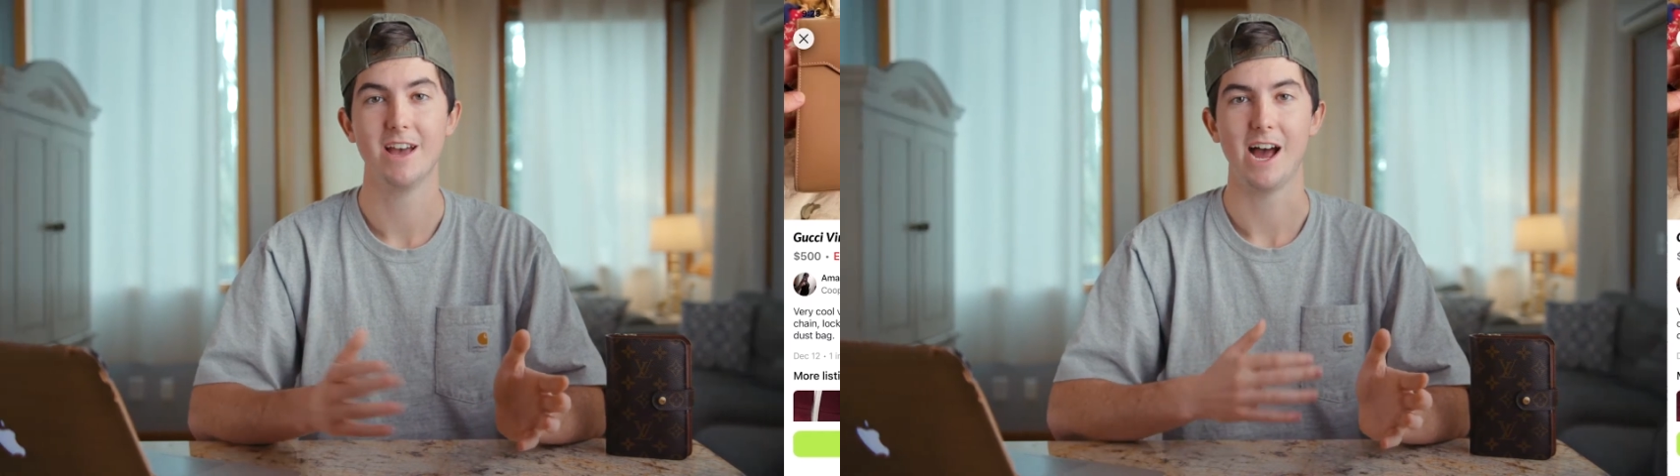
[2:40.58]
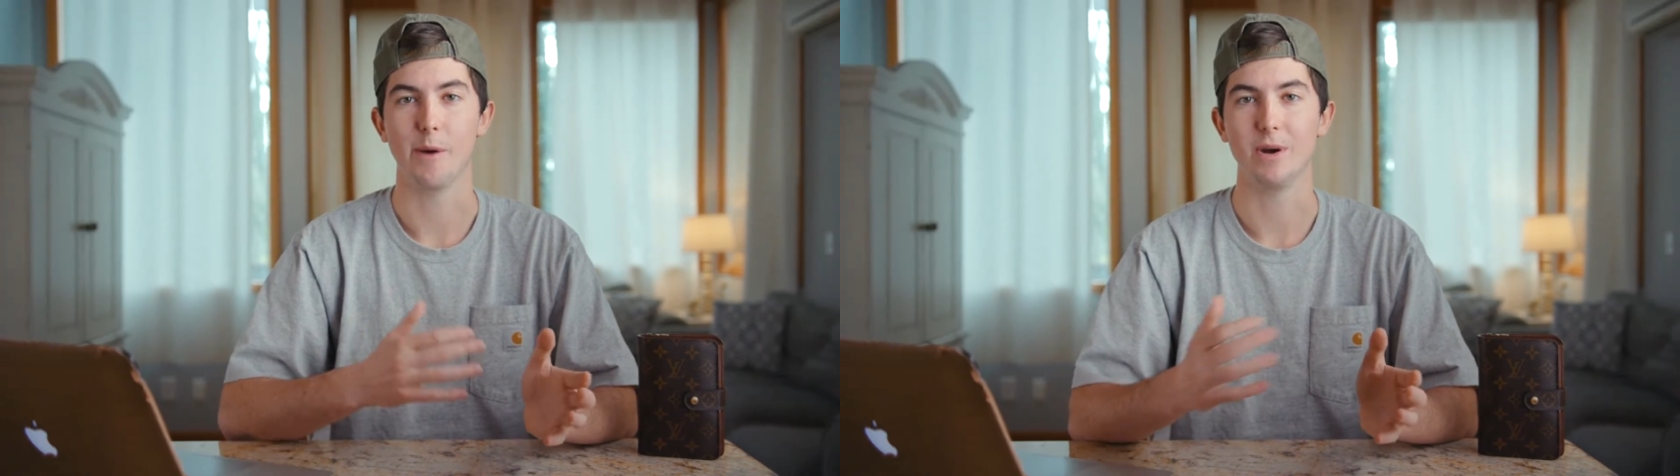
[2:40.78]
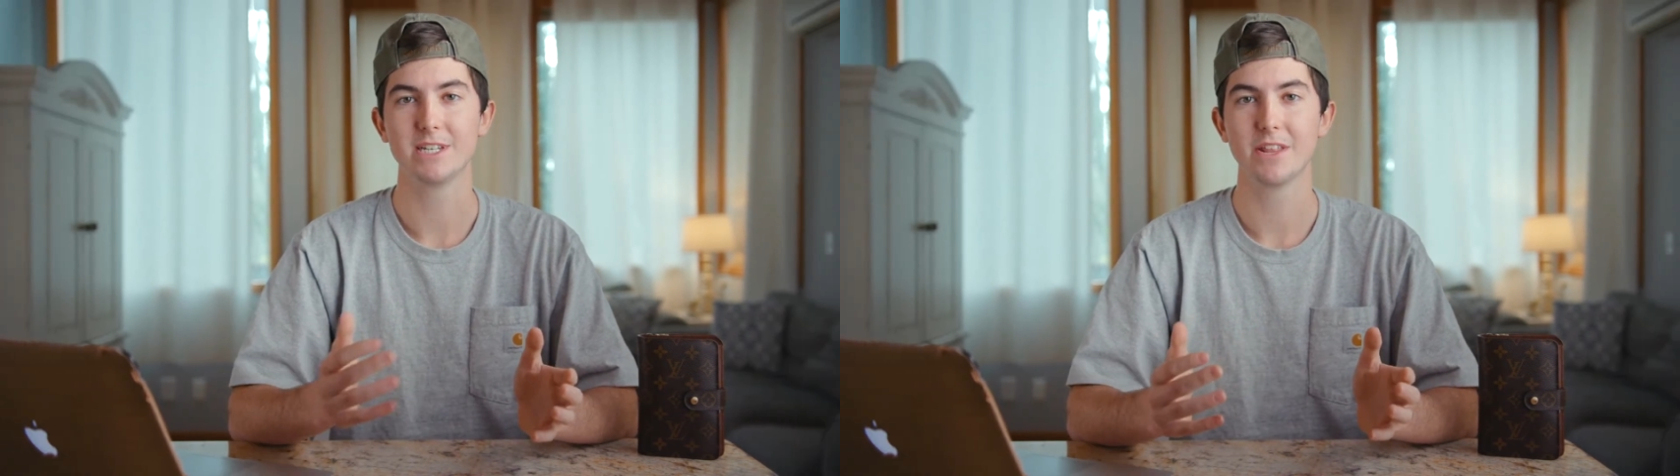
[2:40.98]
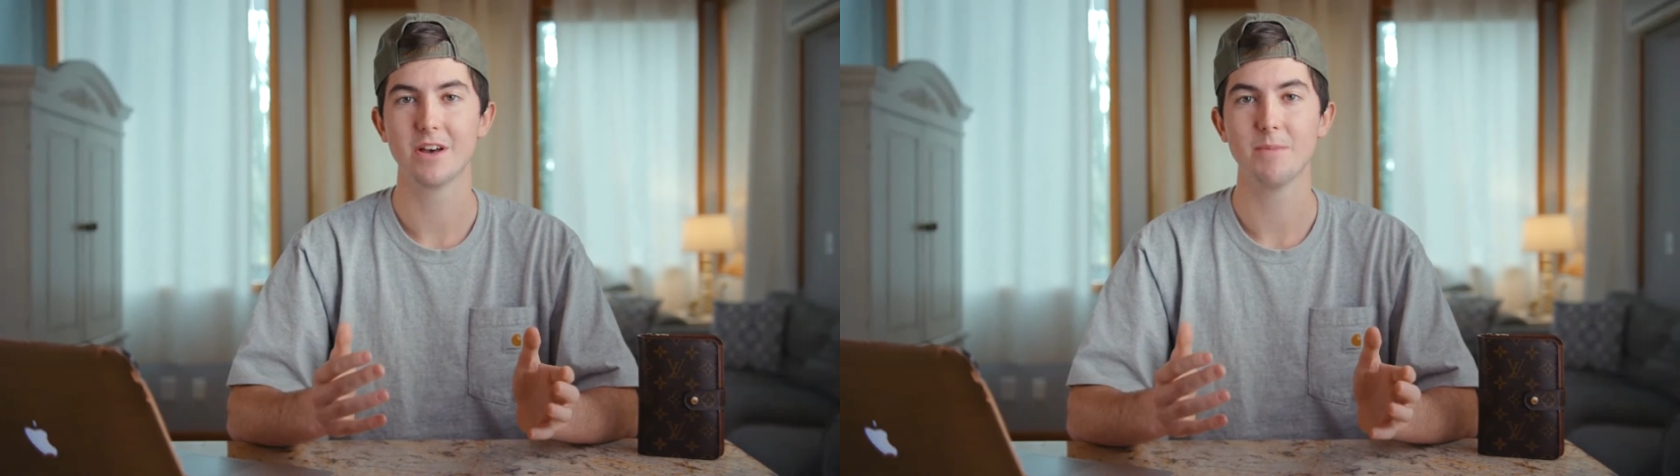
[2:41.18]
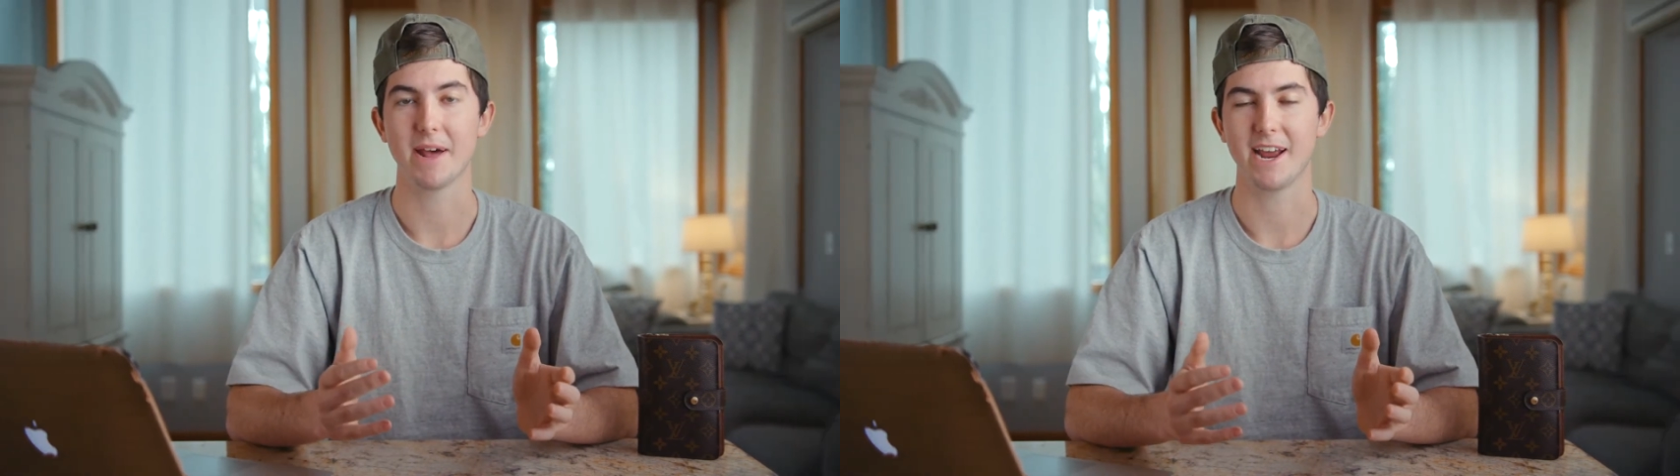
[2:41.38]
I went to
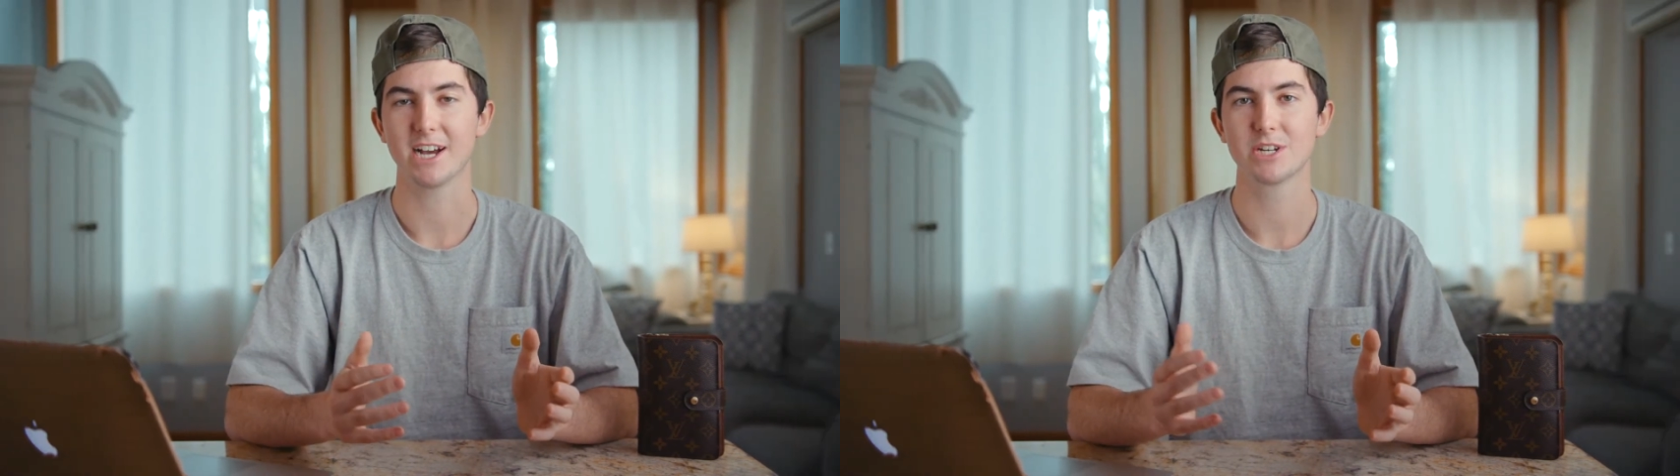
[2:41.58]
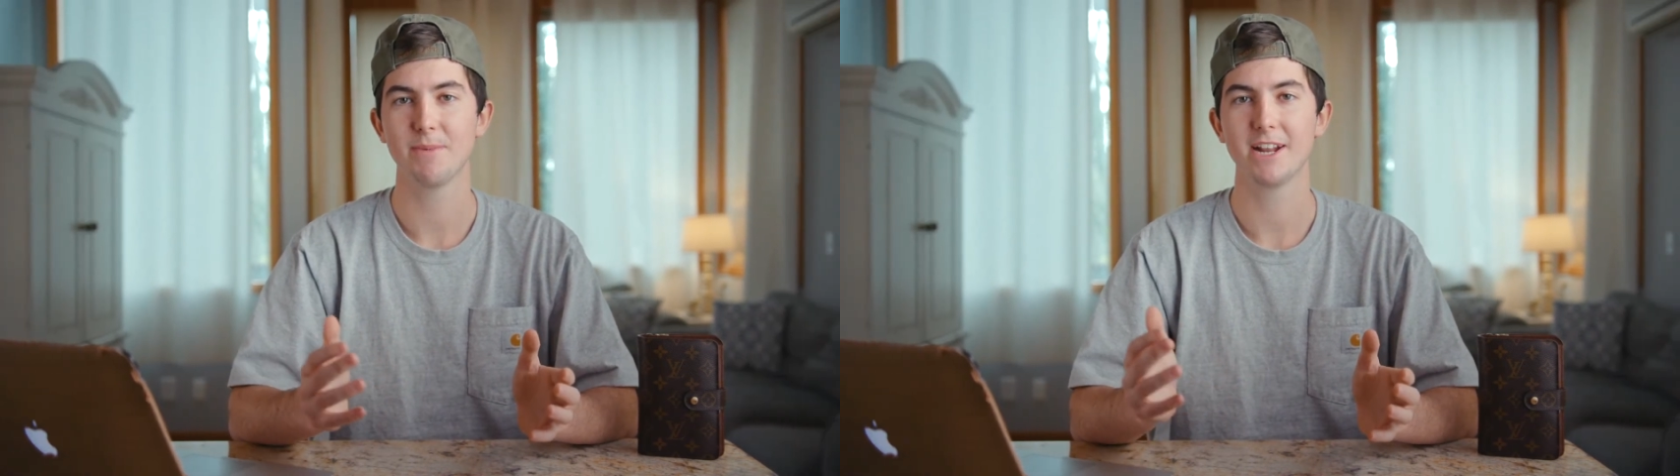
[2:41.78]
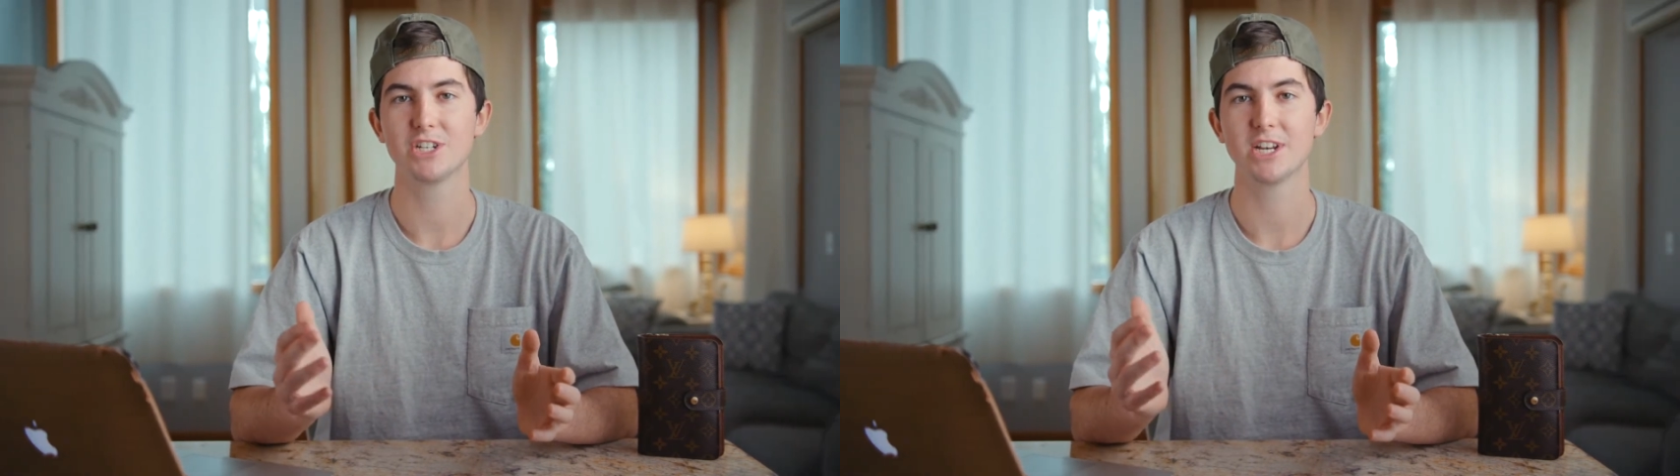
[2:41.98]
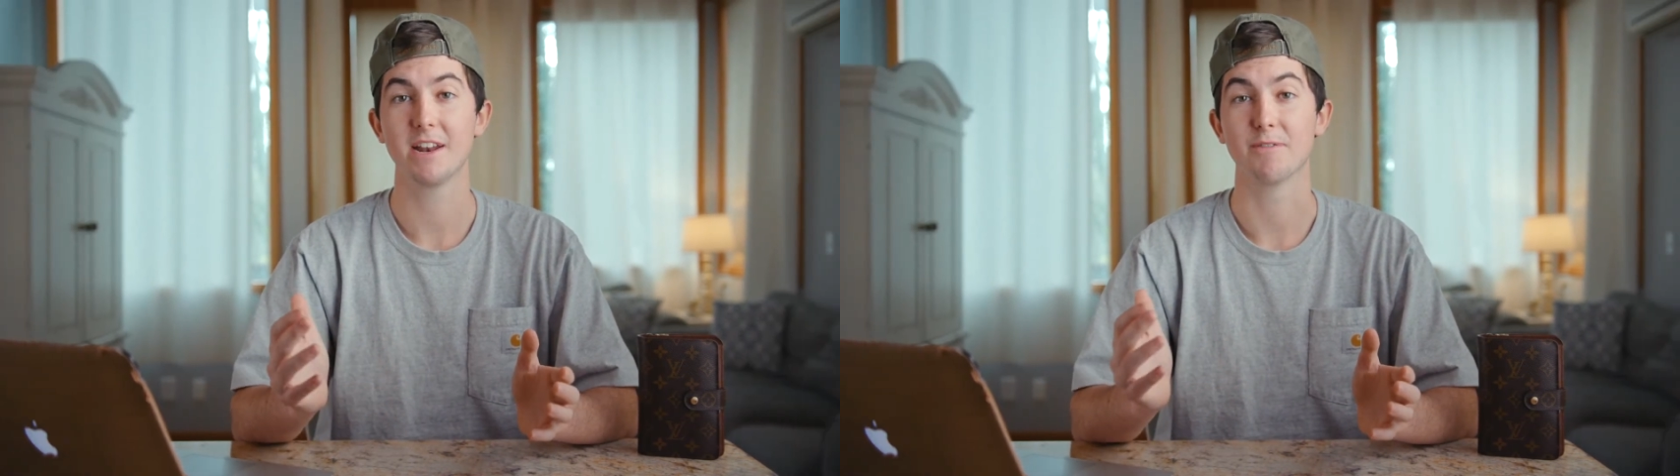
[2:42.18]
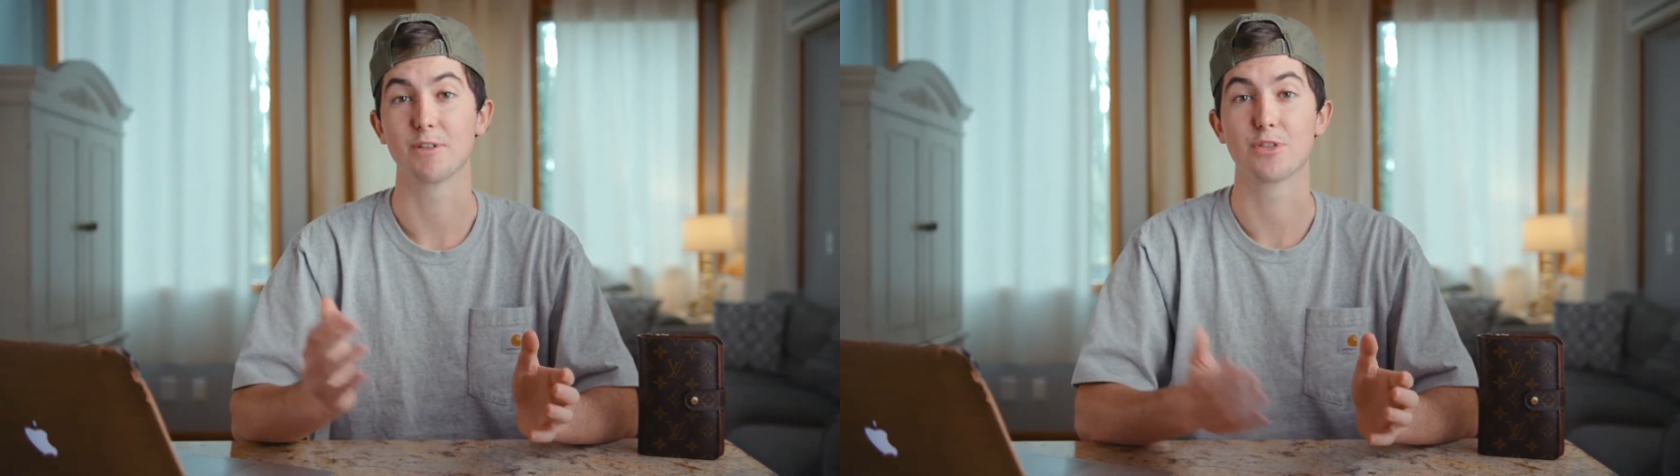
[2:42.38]
them and I actually managed to get
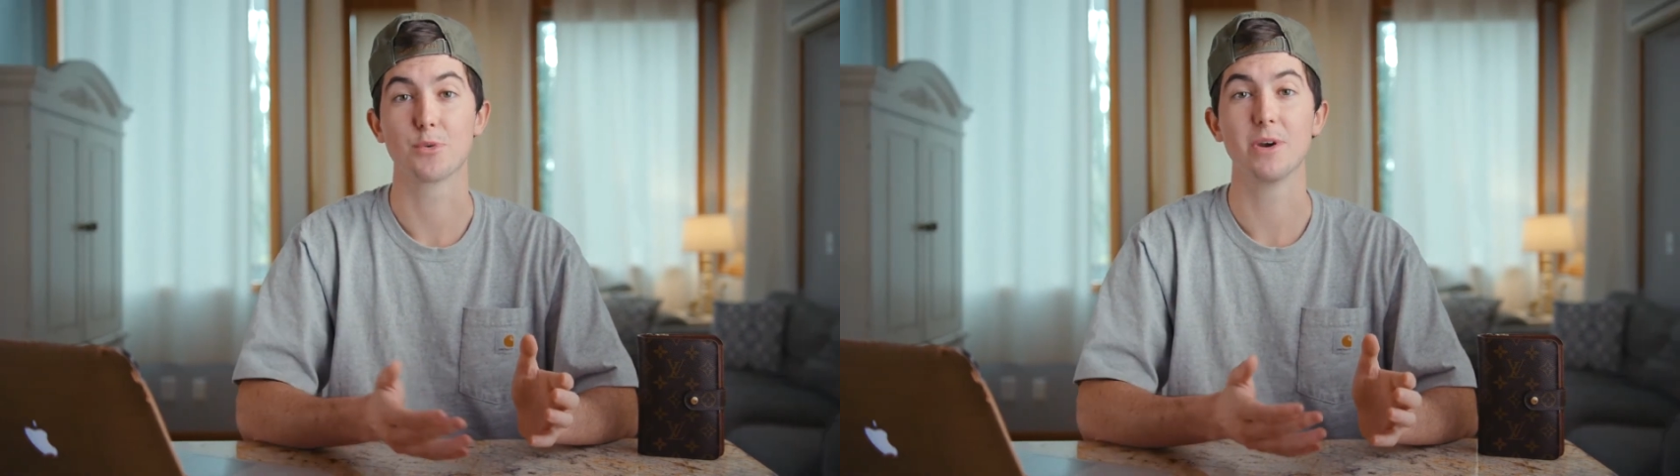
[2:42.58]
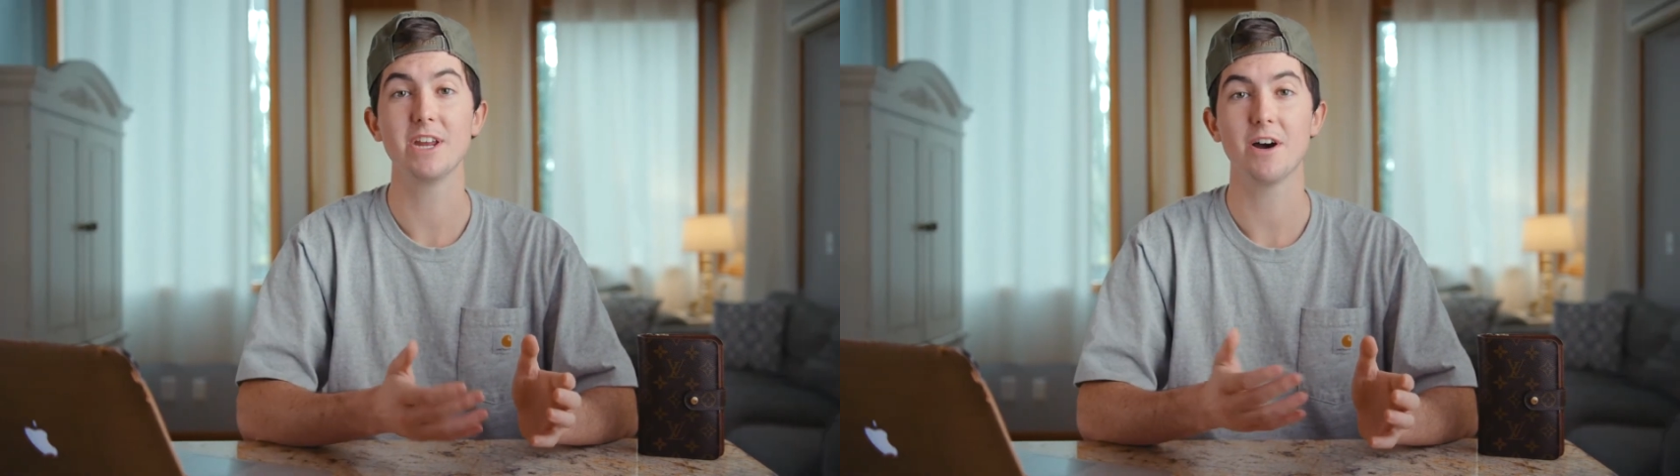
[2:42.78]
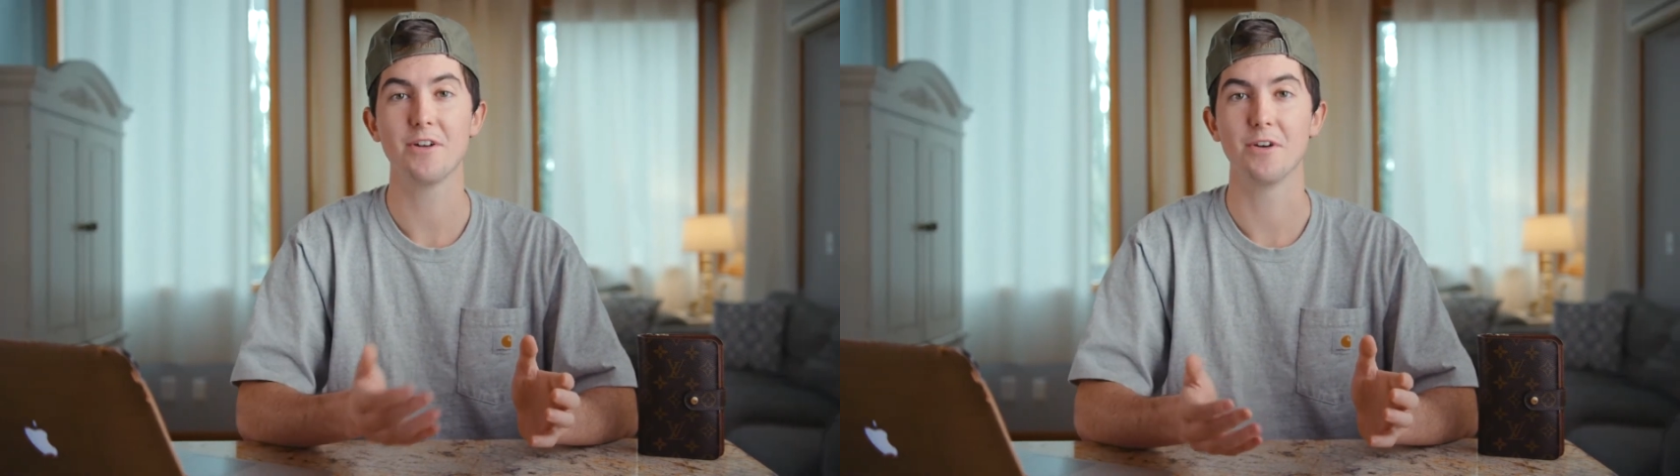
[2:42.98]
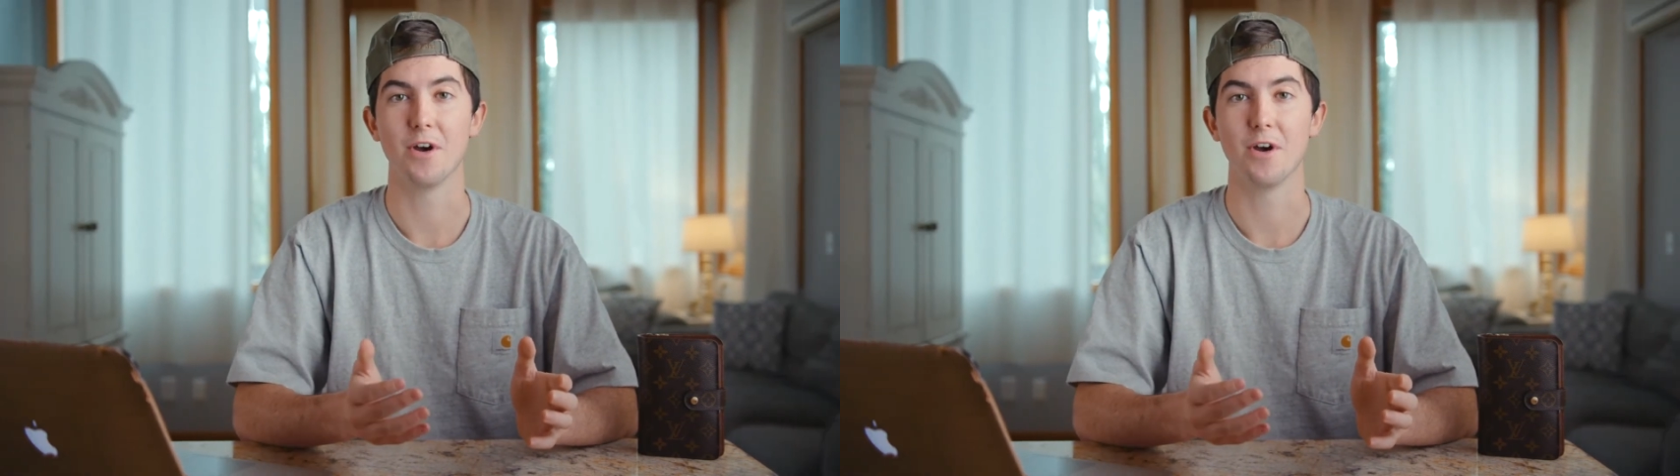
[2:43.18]
it for $300,